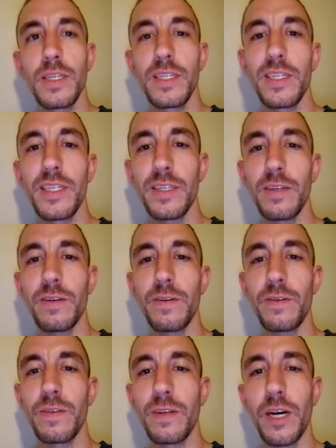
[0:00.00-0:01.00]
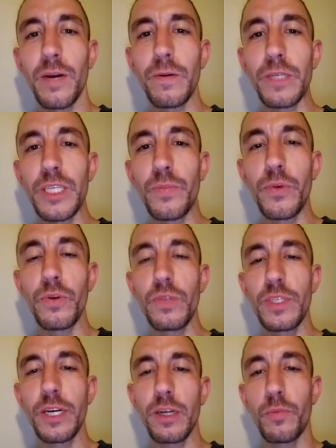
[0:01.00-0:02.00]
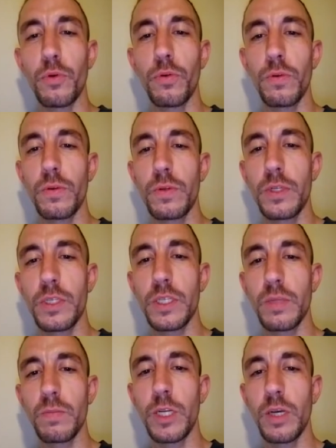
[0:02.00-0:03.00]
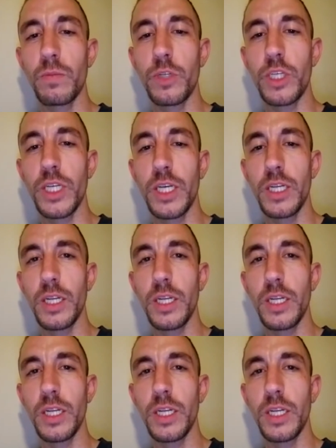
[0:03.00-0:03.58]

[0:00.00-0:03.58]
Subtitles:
So obviously, Putin's not going to pull some dumb shit,